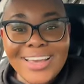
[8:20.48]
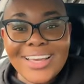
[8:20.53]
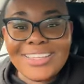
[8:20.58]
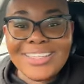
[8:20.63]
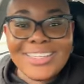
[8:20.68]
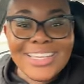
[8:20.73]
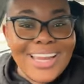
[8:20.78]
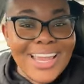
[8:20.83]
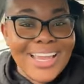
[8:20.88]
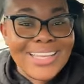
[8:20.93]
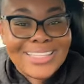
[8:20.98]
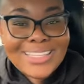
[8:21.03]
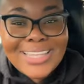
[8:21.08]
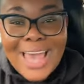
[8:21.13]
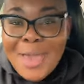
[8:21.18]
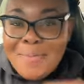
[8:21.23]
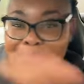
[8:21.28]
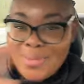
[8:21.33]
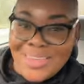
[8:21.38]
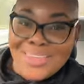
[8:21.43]
because today's
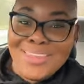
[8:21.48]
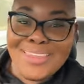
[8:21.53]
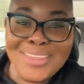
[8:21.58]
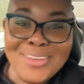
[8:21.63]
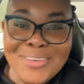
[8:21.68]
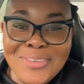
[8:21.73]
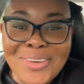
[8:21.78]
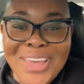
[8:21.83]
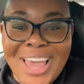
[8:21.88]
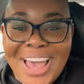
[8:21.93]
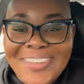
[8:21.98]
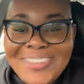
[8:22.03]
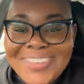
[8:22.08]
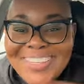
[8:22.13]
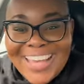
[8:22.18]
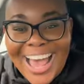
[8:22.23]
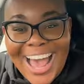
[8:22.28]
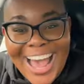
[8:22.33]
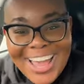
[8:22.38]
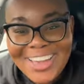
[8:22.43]
Sabbath. We
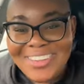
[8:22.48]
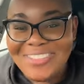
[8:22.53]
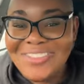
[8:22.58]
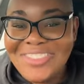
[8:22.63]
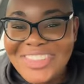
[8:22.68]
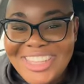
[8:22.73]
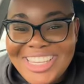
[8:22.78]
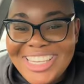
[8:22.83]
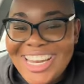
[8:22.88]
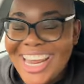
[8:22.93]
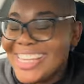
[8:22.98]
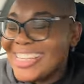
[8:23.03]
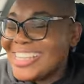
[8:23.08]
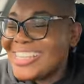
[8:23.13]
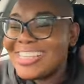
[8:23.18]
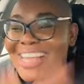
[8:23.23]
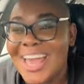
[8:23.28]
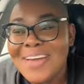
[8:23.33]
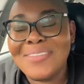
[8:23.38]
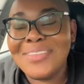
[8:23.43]
have time. Today's
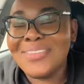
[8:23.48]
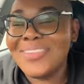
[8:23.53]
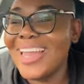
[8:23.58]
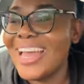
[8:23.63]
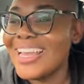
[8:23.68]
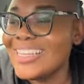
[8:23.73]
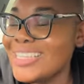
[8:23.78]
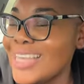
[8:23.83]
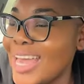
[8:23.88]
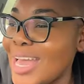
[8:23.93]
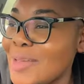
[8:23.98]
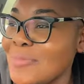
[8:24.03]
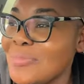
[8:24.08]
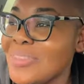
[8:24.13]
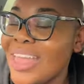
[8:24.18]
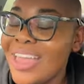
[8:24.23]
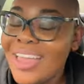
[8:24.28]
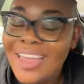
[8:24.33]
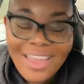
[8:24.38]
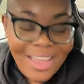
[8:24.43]
Sabbath. We got
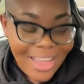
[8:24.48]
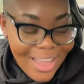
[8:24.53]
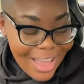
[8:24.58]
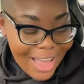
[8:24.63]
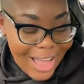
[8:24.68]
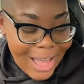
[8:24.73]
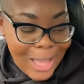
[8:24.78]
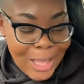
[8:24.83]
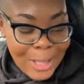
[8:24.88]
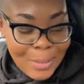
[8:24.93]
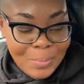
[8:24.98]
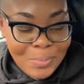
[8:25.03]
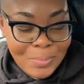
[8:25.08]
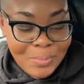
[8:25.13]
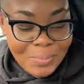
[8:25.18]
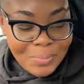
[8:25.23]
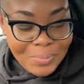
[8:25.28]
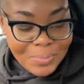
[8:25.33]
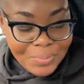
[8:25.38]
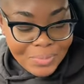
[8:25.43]
time.
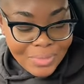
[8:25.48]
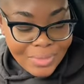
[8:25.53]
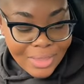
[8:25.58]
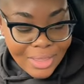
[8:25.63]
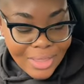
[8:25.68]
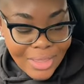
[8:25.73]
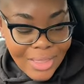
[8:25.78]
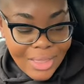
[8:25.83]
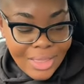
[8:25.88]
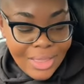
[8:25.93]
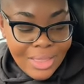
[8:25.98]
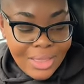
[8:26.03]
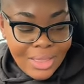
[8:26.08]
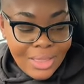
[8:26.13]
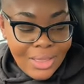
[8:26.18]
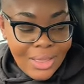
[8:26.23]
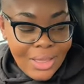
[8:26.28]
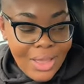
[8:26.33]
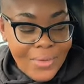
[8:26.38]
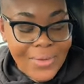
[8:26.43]
Um,
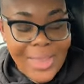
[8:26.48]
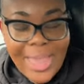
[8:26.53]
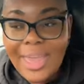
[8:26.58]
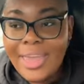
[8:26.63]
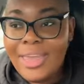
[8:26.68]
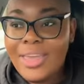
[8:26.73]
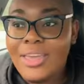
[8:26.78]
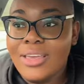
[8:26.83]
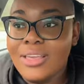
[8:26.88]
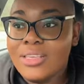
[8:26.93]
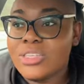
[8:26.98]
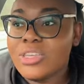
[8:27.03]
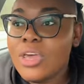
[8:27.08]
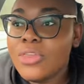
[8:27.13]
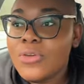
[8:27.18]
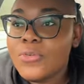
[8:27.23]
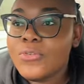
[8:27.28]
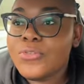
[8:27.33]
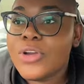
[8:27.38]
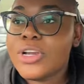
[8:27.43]
okay.
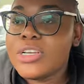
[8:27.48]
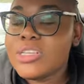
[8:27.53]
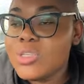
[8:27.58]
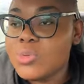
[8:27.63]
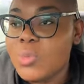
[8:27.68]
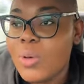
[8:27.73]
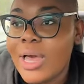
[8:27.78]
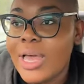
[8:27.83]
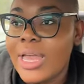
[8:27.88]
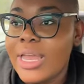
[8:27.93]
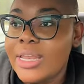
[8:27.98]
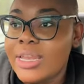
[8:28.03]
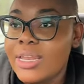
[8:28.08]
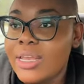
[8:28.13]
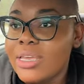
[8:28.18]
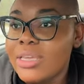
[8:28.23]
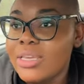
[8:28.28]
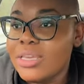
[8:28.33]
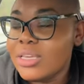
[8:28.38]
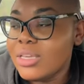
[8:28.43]
So the first
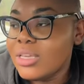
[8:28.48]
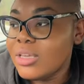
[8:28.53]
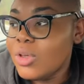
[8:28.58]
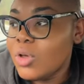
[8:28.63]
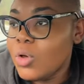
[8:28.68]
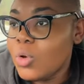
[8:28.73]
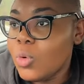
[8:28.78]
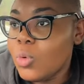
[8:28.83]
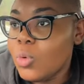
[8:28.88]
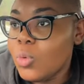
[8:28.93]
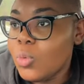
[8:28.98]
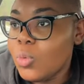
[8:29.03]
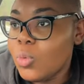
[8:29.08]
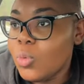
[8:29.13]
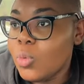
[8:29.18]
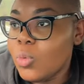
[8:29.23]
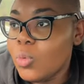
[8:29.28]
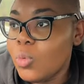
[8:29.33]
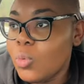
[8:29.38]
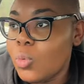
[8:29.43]
one
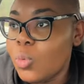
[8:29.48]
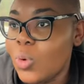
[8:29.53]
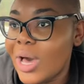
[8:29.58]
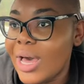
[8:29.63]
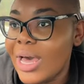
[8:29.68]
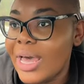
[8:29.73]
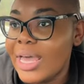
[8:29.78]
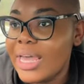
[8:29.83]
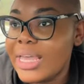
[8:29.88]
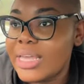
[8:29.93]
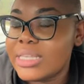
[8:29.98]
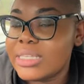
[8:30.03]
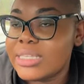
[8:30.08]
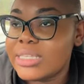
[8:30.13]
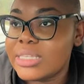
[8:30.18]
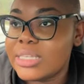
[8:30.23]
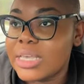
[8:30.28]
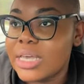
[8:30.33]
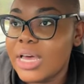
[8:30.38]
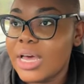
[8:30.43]

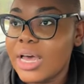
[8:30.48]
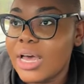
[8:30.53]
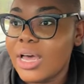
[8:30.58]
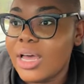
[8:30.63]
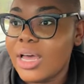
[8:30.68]
was